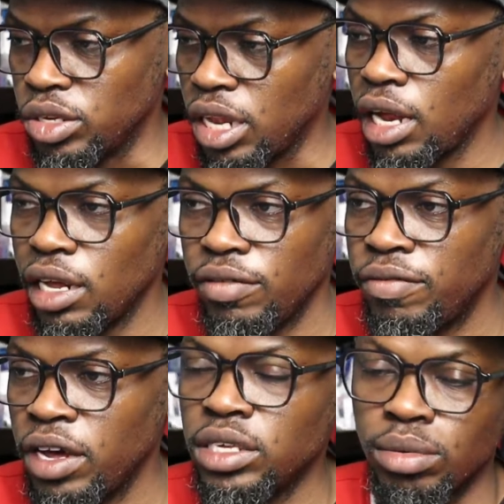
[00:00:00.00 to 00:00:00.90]
United
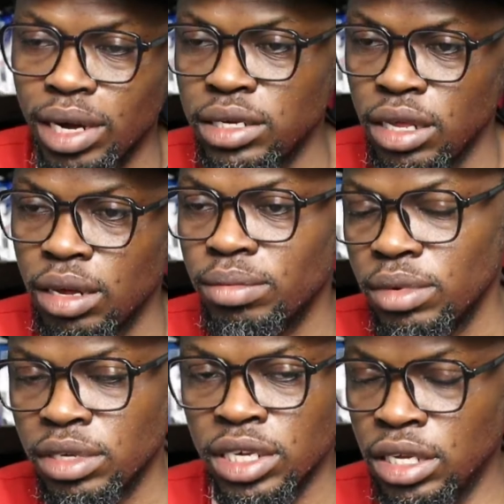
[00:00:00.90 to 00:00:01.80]
face West Ham
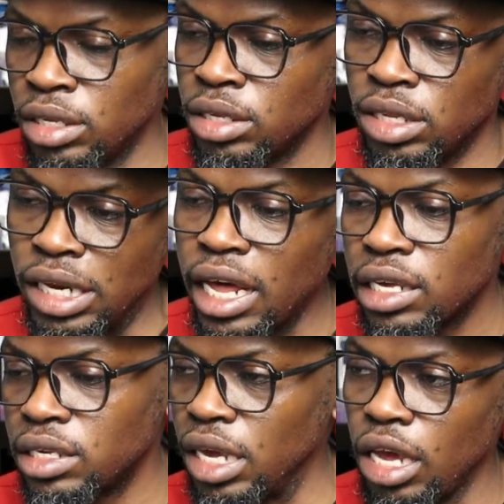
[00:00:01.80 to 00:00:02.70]
in the
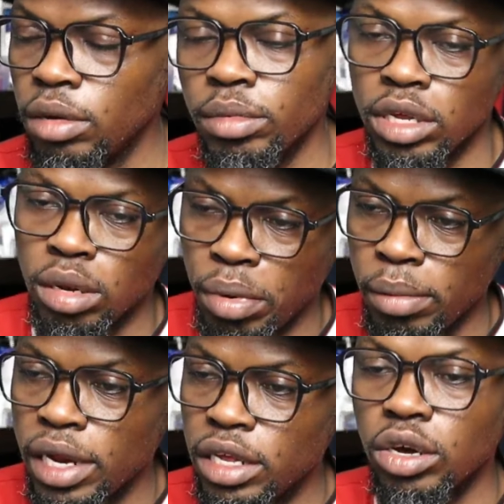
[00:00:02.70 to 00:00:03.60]
next game in the
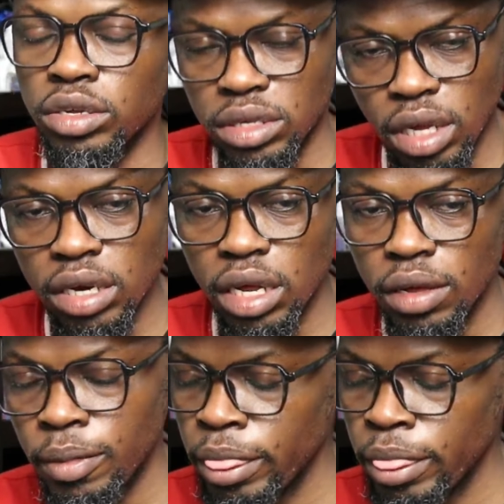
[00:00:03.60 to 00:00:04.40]
Premier League on Sunday.